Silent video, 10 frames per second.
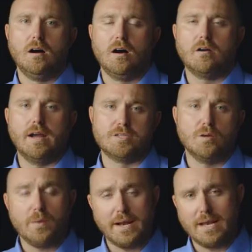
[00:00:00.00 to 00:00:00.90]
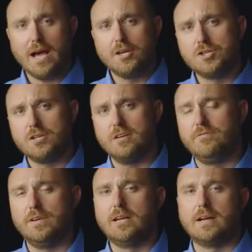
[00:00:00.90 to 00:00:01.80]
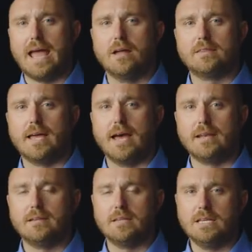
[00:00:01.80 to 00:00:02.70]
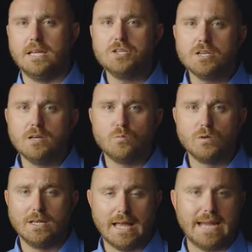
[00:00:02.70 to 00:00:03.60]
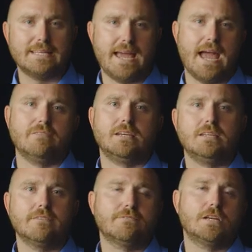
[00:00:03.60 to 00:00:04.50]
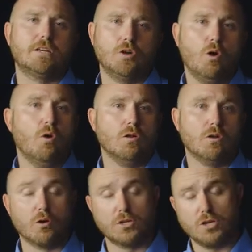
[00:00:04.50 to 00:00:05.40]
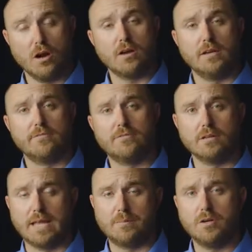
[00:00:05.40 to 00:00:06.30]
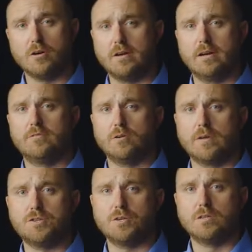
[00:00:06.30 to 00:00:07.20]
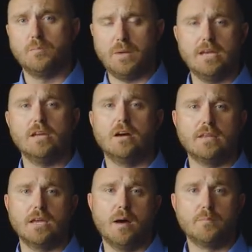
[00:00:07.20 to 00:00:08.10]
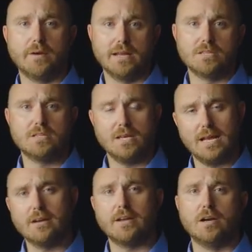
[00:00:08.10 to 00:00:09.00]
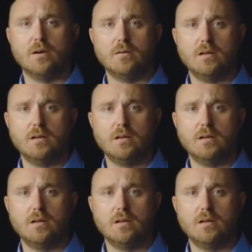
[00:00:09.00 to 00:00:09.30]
All right, so by now you should have figured out that the engine would like to have a different goal or target for lambda or air fuel ratio depending on the operating scenario.